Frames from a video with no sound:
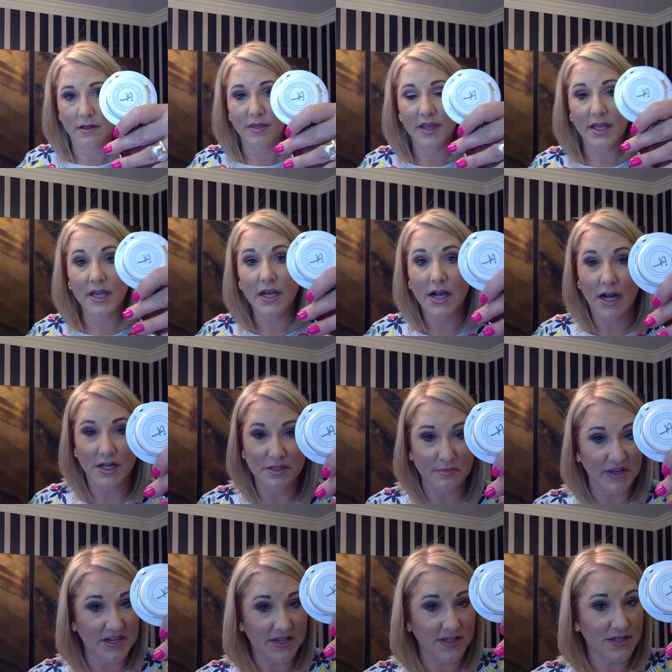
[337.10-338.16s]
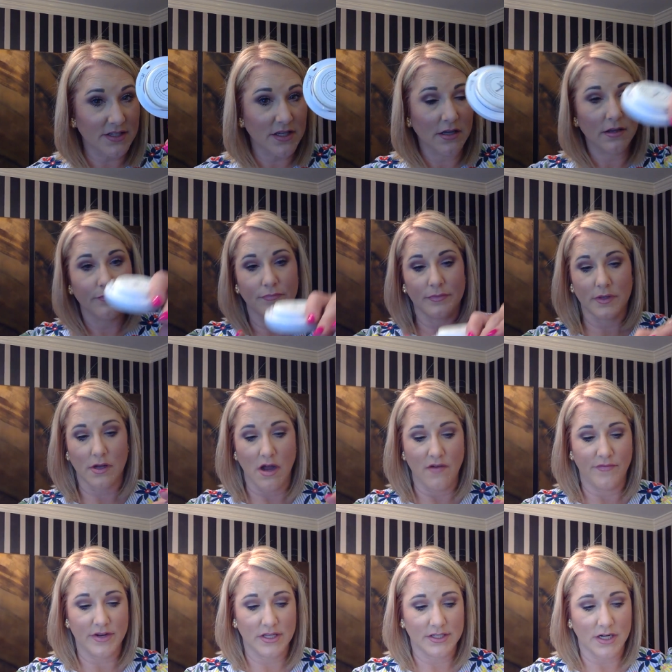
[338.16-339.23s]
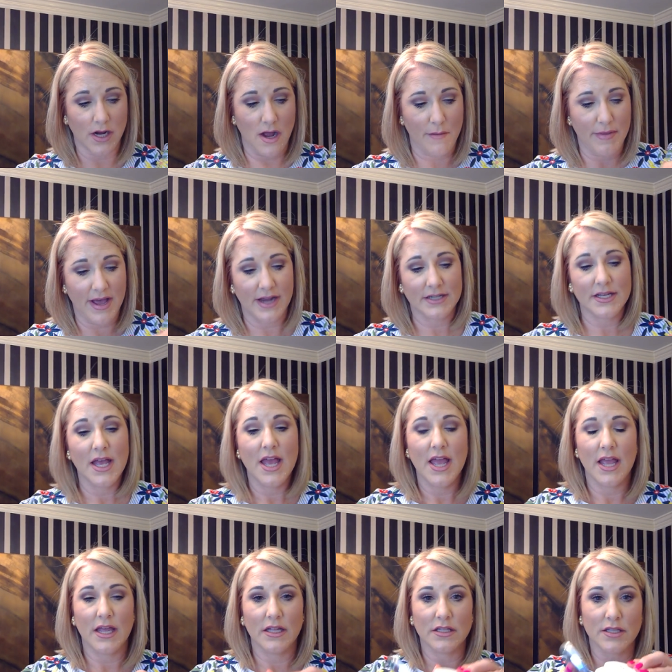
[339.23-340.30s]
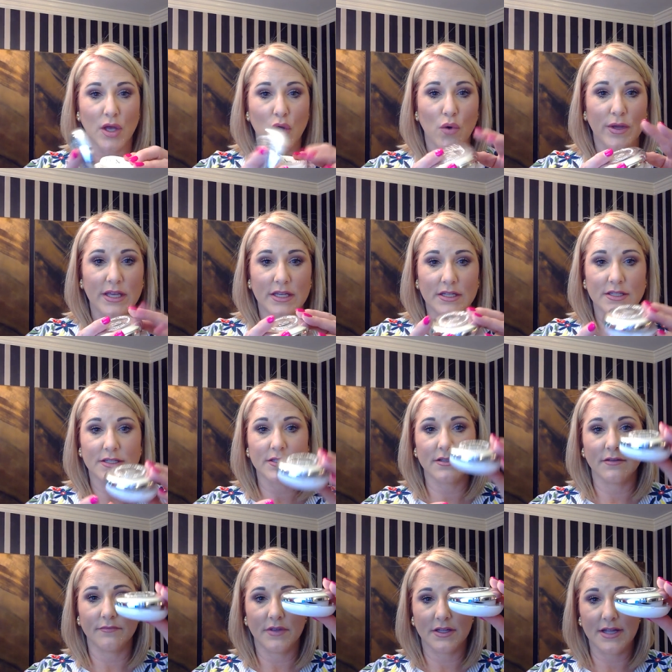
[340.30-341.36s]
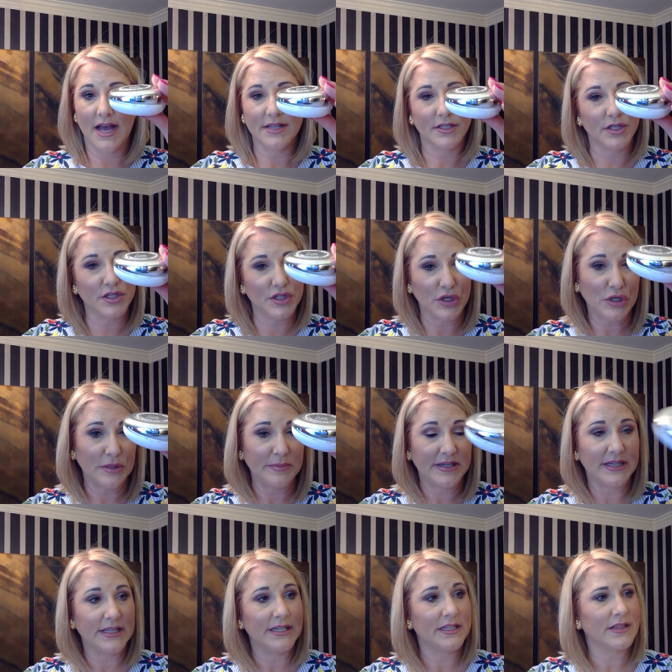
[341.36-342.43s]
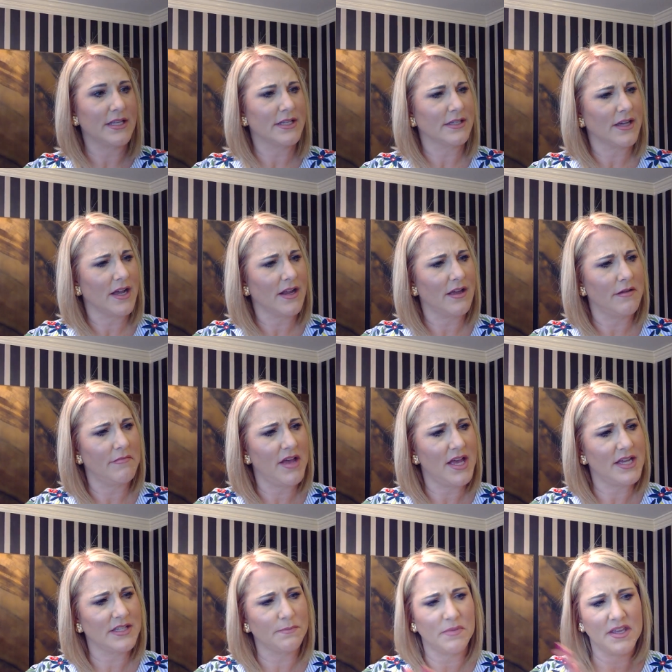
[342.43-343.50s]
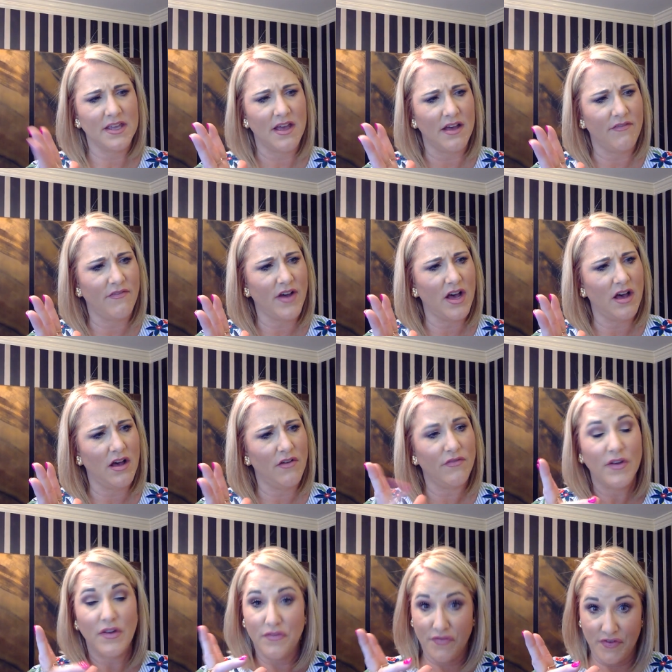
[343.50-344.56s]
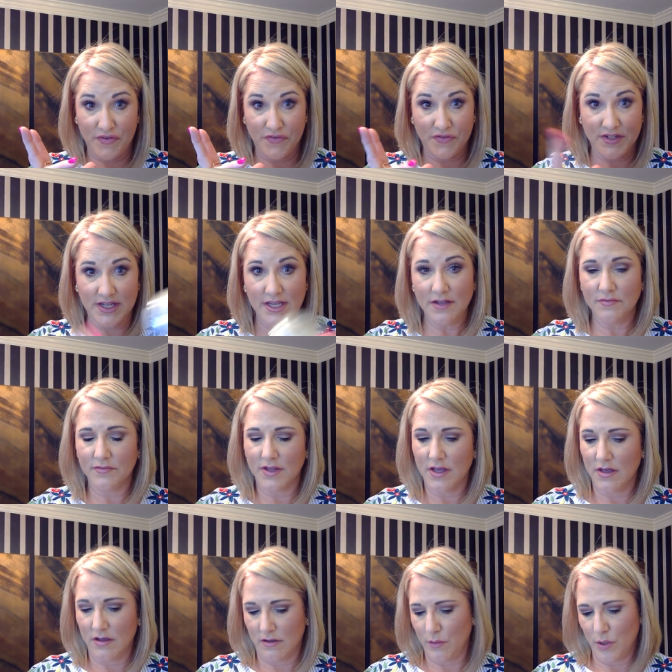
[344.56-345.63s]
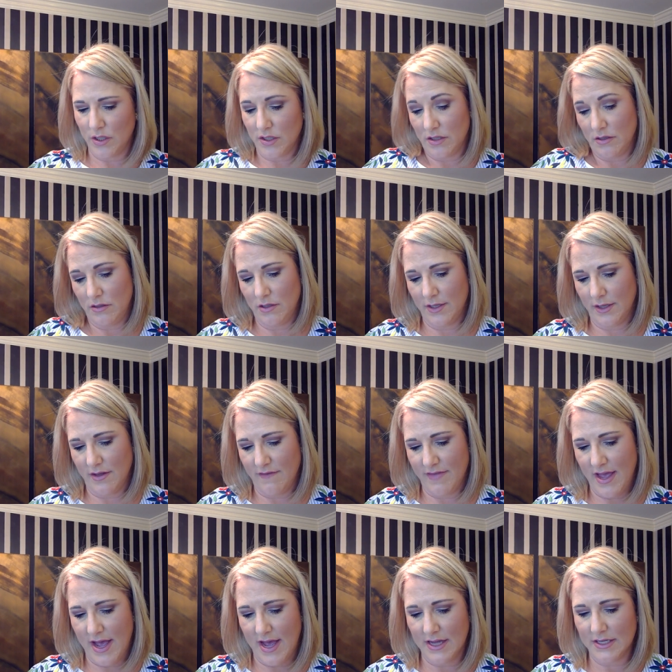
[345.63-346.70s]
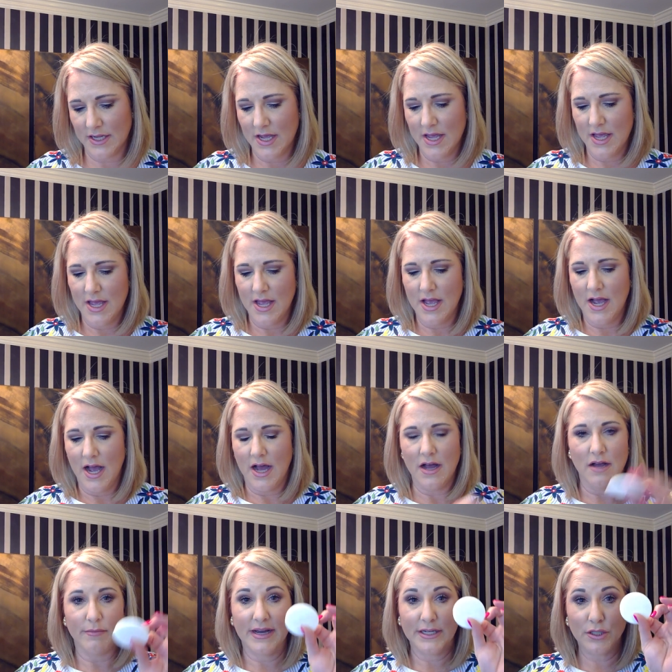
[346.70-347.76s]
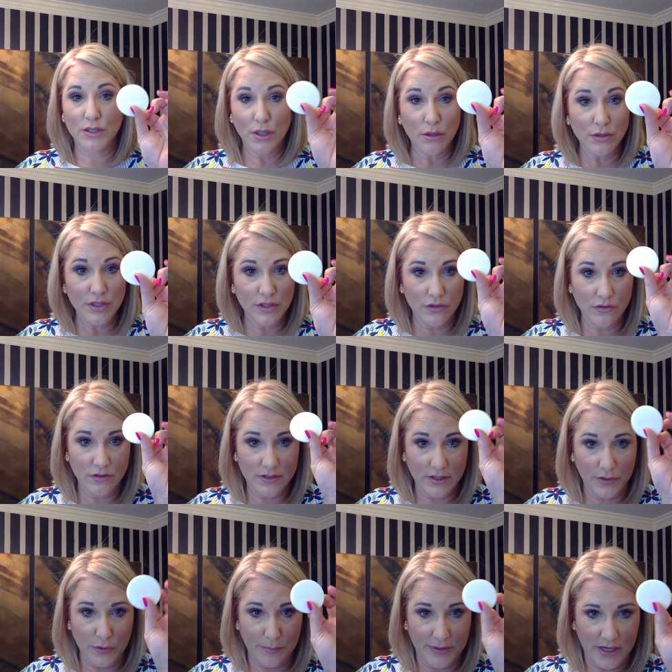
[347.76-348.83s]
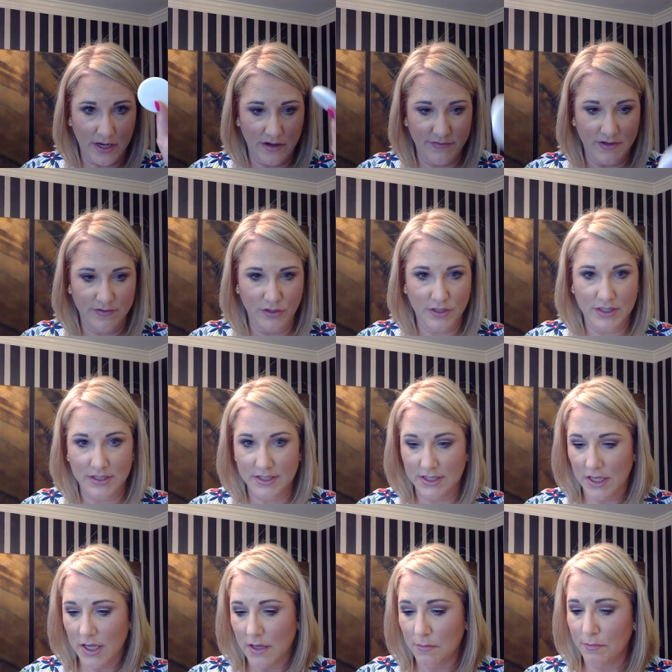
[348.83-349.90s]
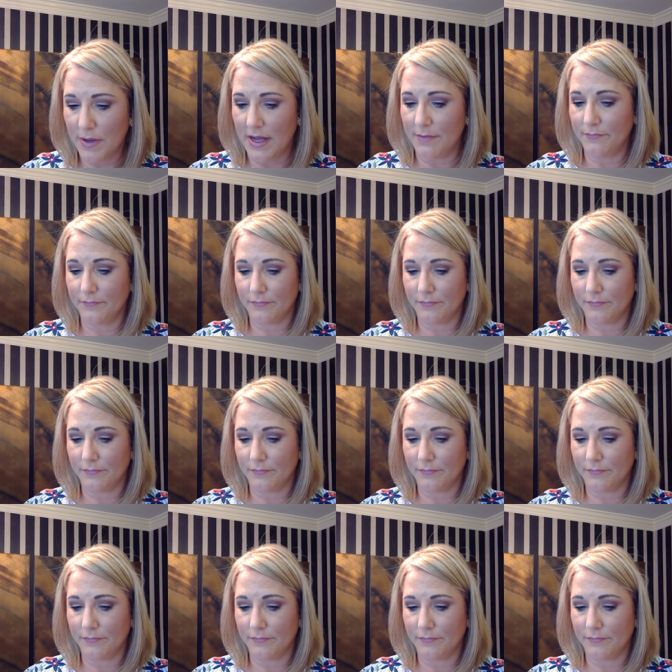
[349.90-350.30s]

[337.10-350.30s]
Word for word: the I T Cosmetics Confidence in a Compact. And so it's, it has a serum in it. It's got um, an S P F of fifty, which I don't love that. Um, I don't use the little puff, as you can see, but